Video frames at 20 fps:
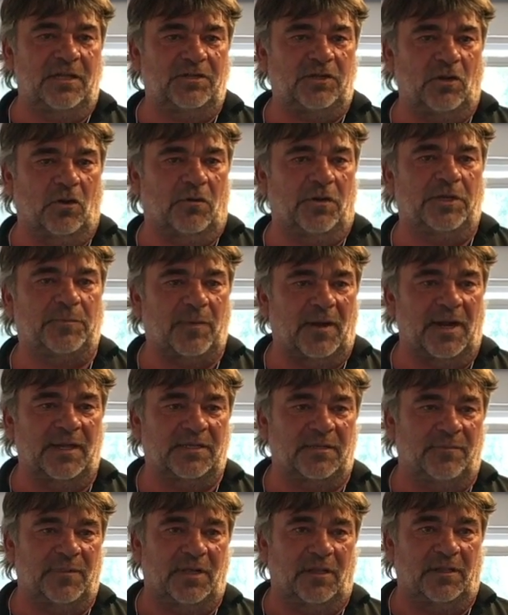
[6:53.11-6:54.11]
is your
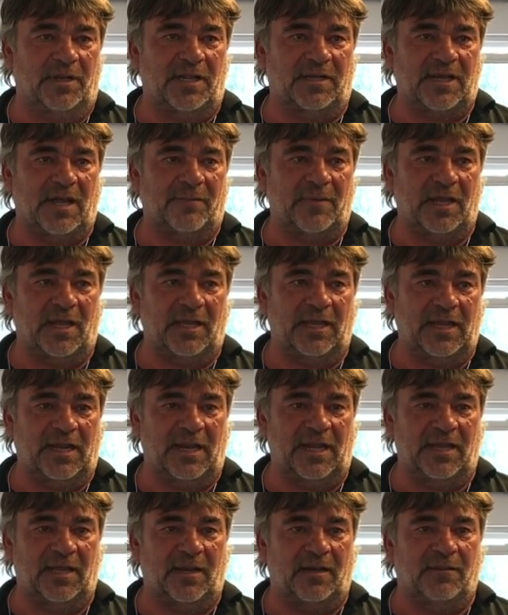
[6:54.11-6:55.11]
responsibility coming and
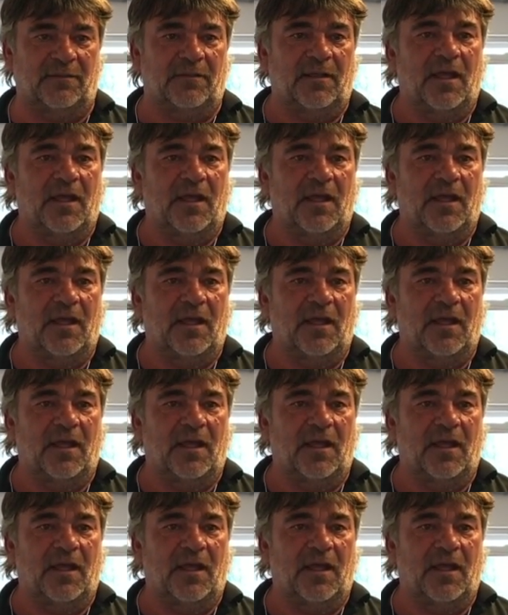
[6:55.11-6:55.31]
getting it.